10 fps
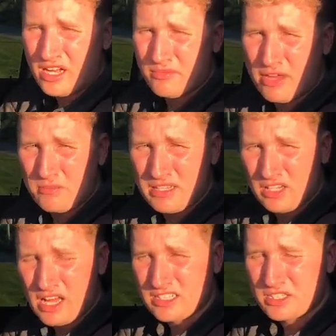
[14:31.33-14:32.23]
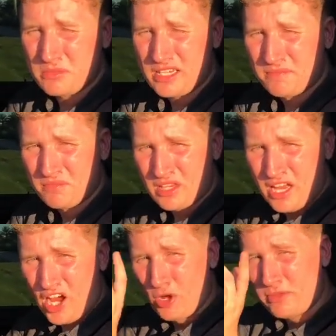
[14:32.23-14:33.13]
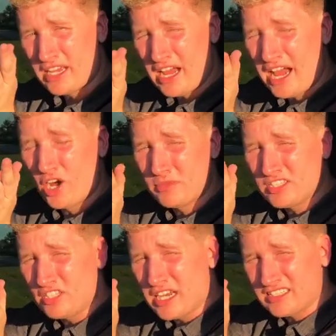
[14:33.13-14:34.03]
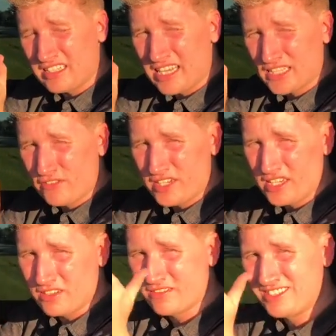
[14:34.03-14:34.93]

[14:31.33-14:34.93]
That would mean a lot to me. I hope to see you guys in the next video.